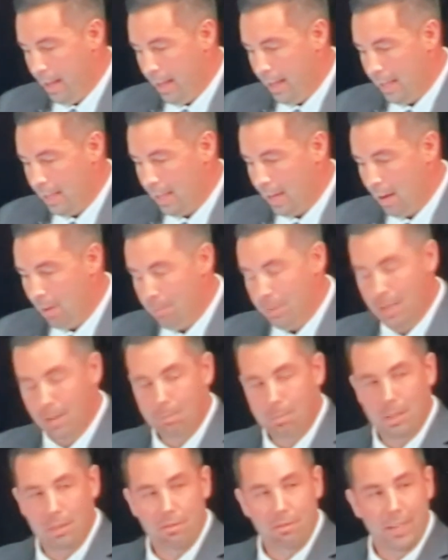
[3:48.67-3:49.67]
I'll be up
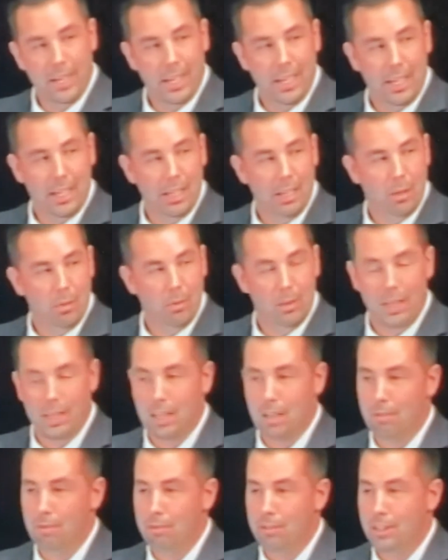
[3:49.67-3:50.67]
here fighting when they
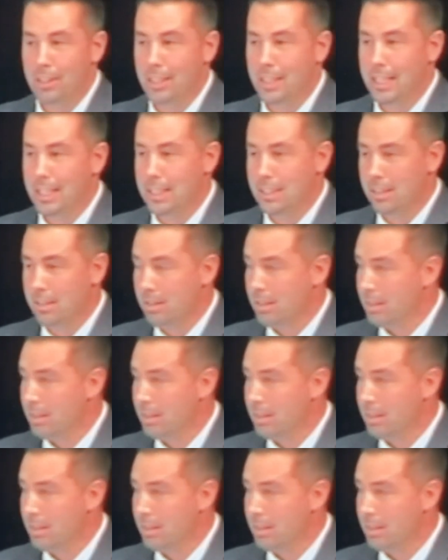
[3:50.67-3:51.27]
come for your guns.